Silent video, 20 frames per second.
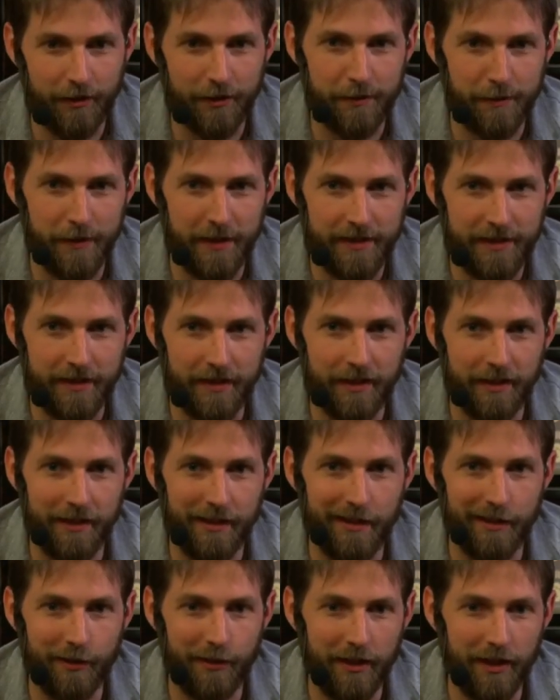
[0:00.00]
basically
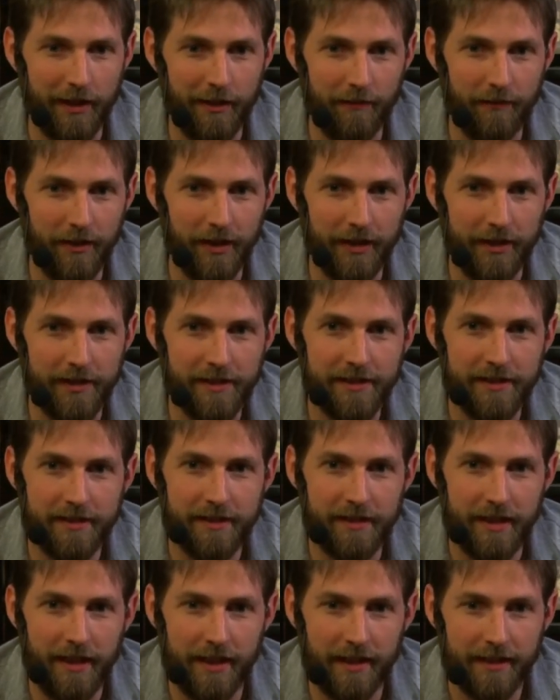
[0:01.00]
in the game. There is
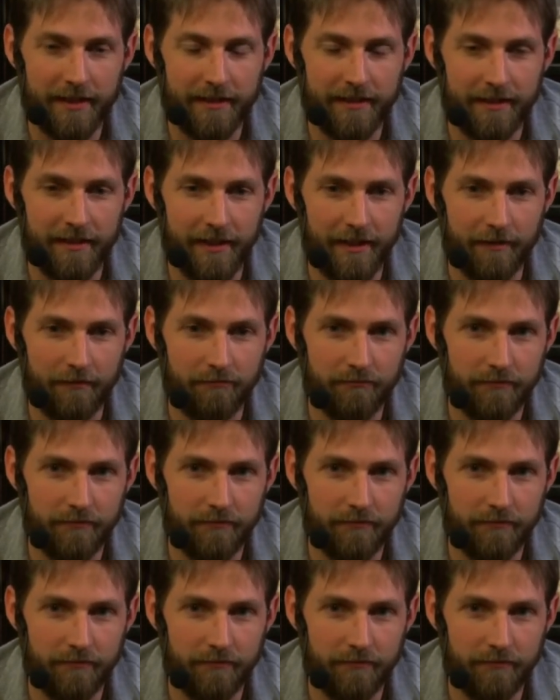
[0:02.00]
like the